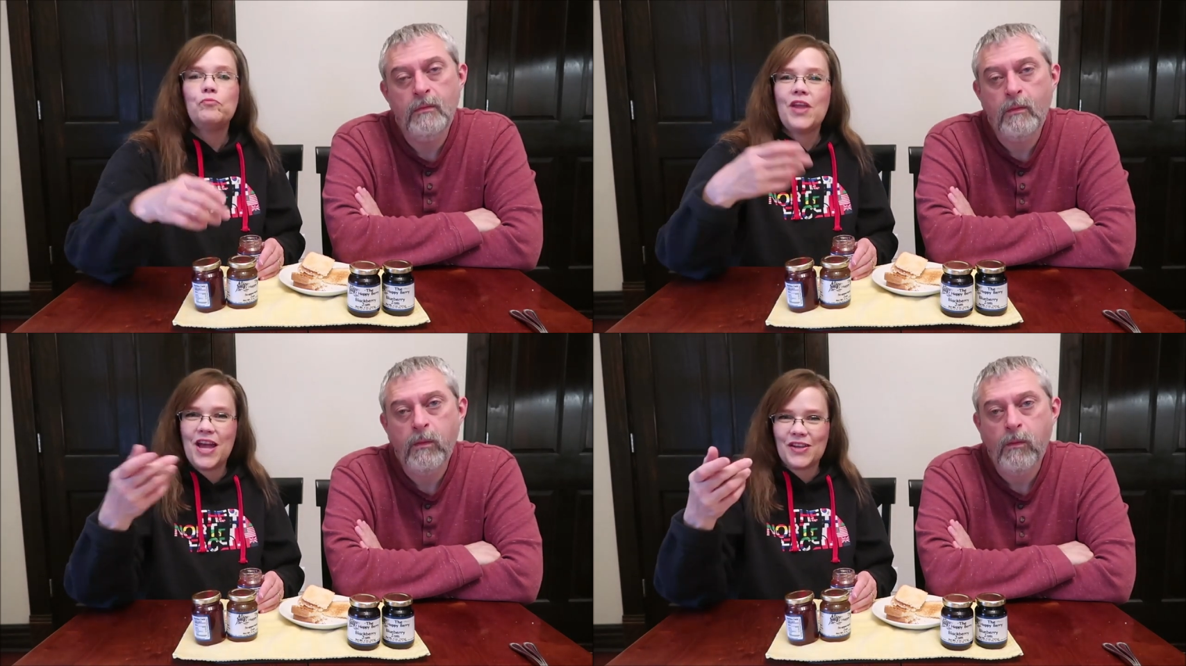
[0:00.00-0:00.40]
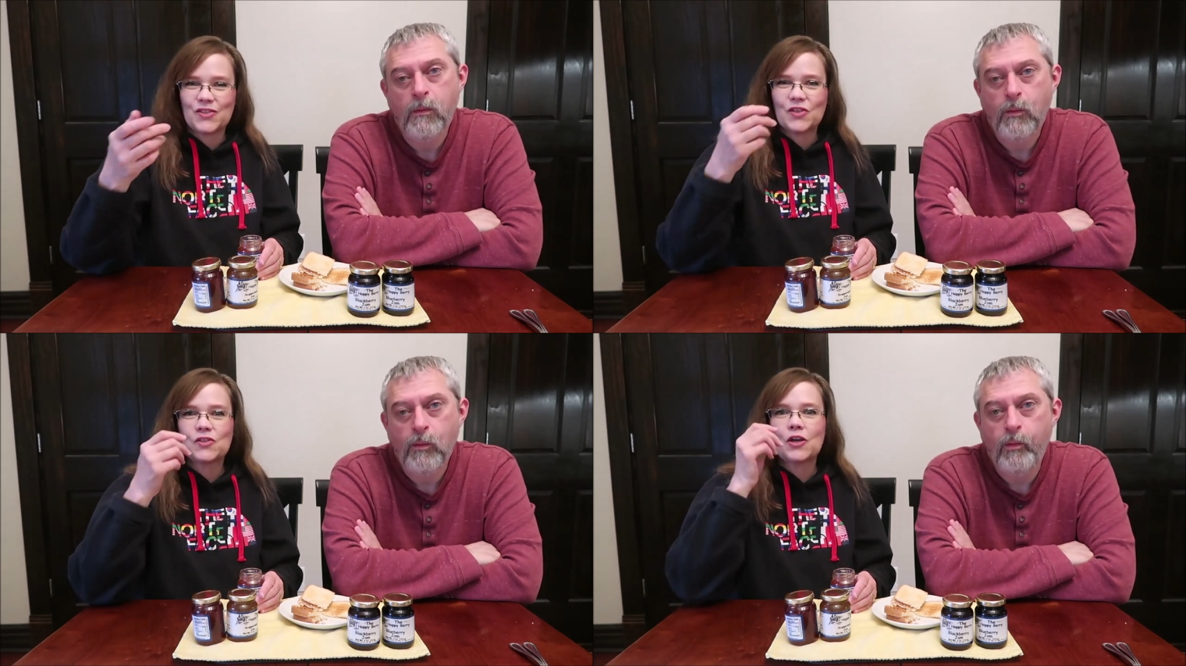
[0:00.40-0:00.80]

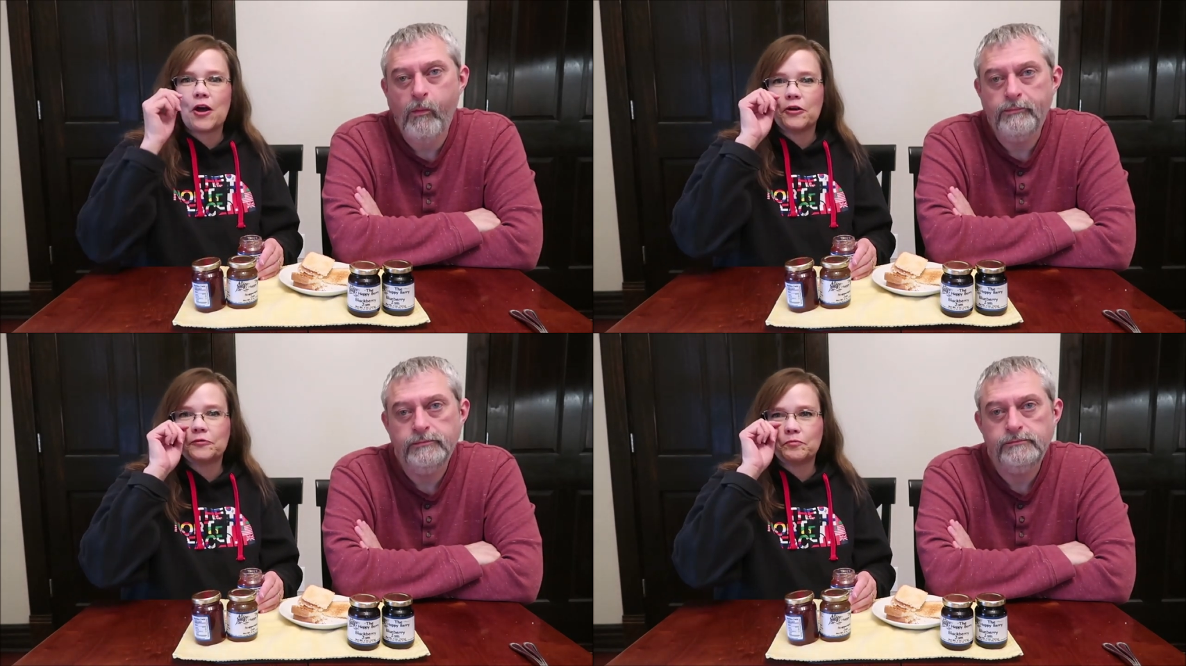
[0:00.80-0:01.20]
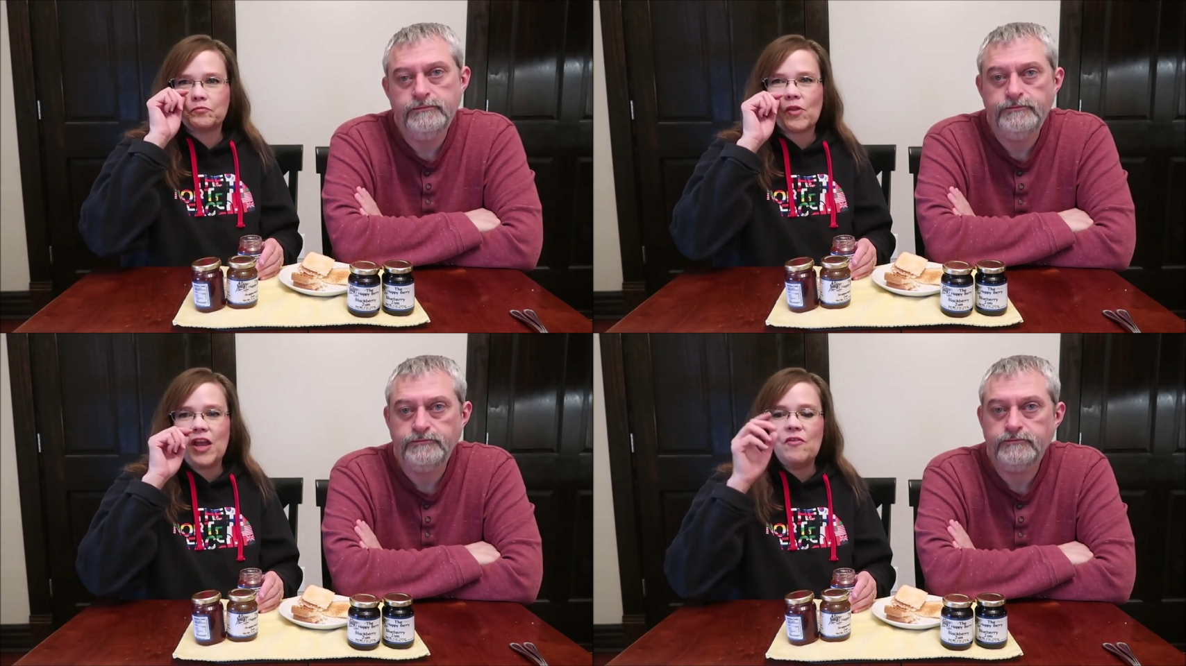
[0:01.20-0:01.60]
Speaker 1: yes.
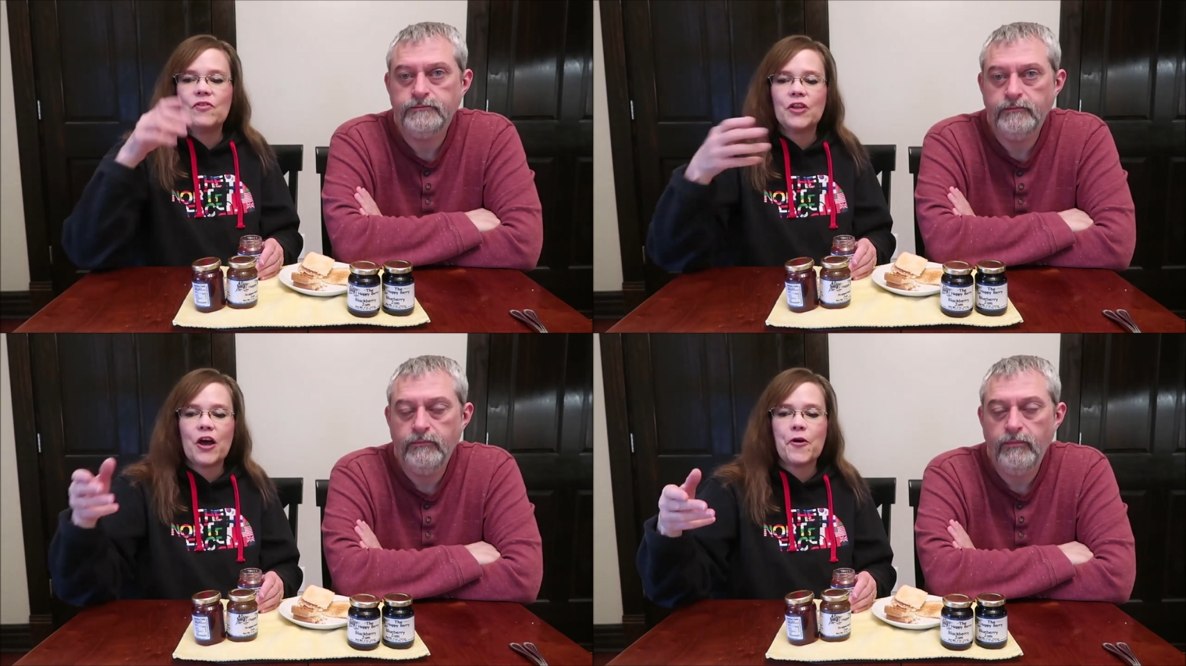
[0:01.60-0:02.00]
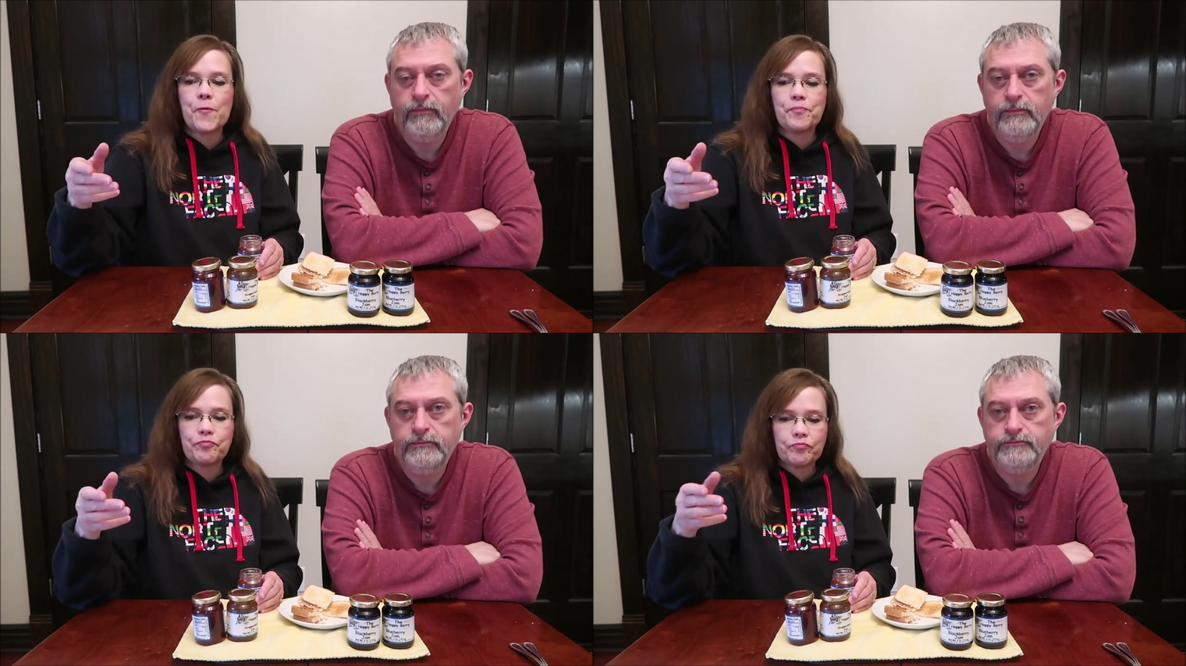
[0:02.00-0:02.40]
So even
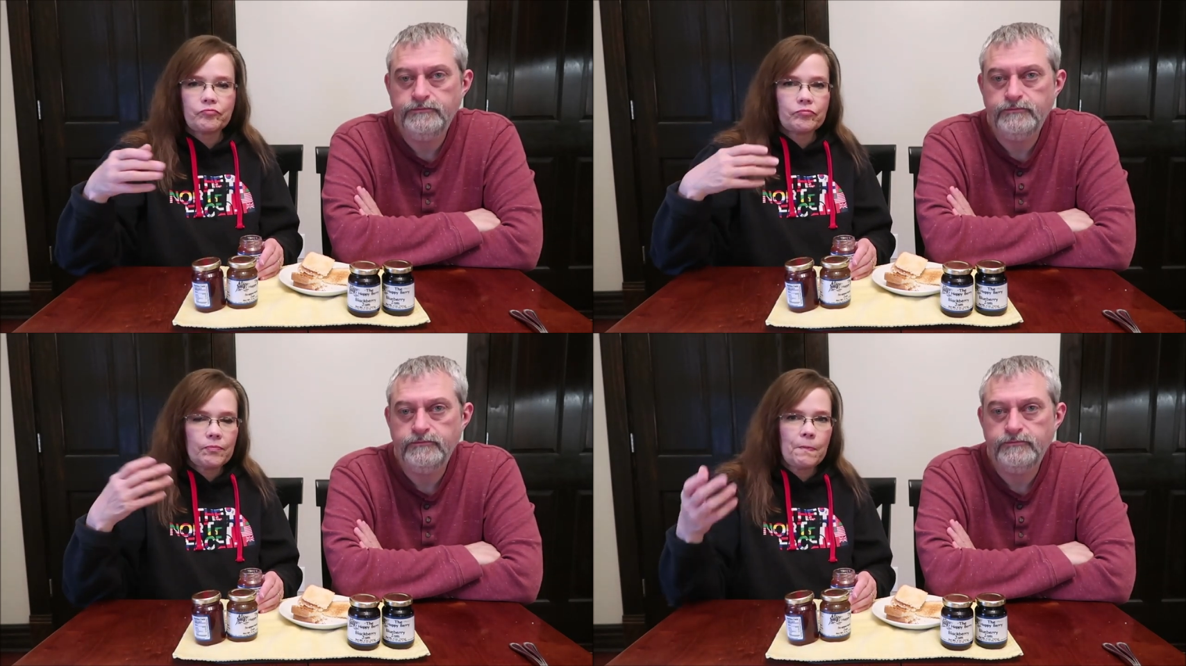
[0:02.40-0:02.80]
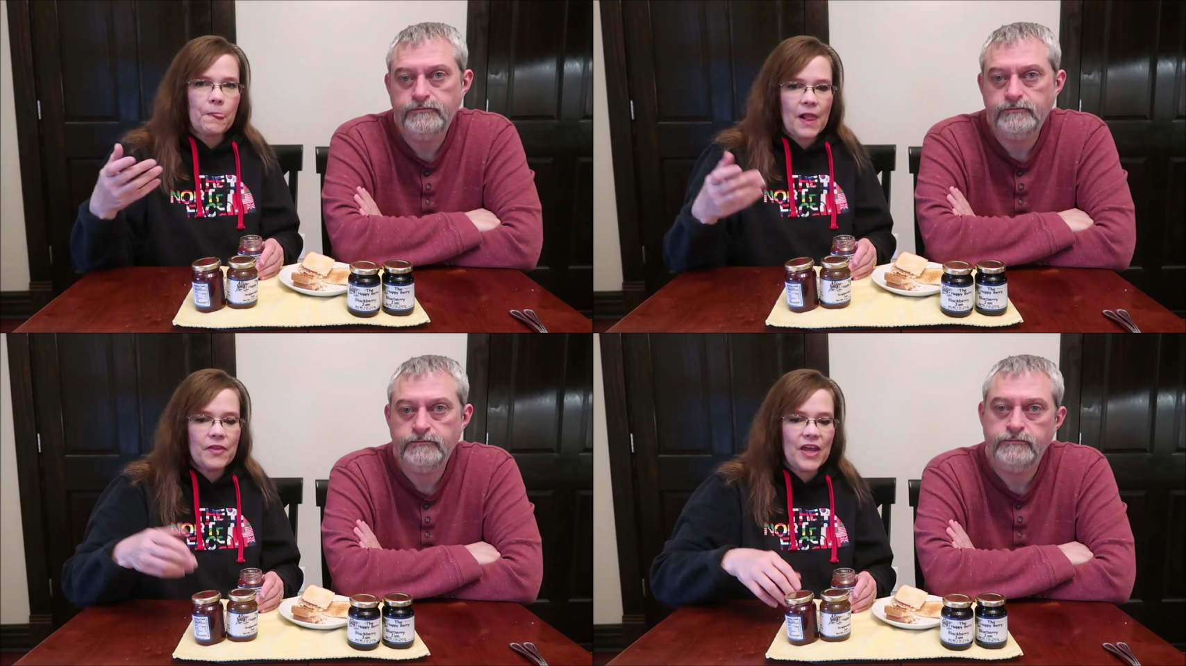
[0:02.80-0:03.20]
though
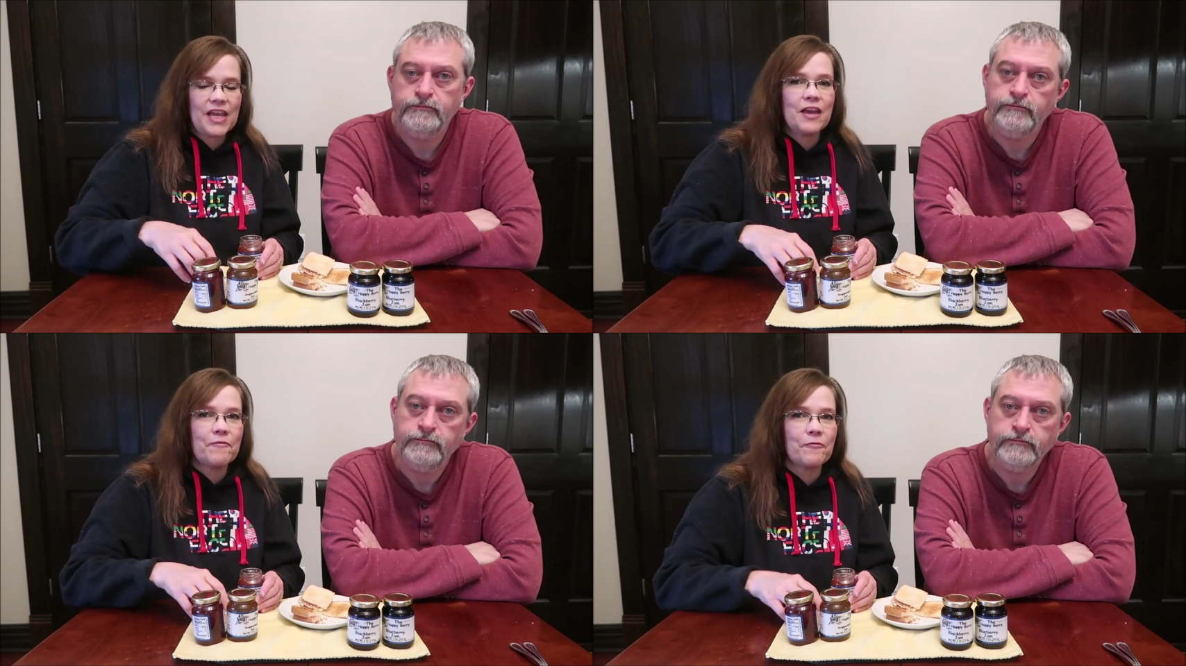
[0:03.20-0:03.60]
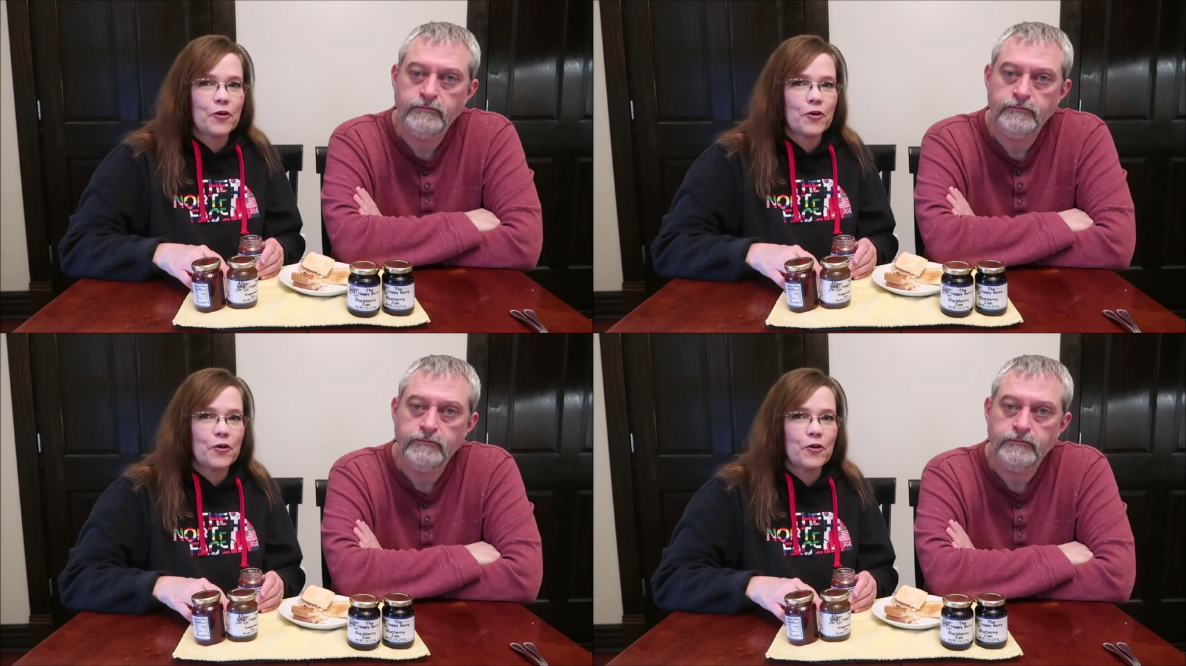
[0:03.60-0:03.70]
they give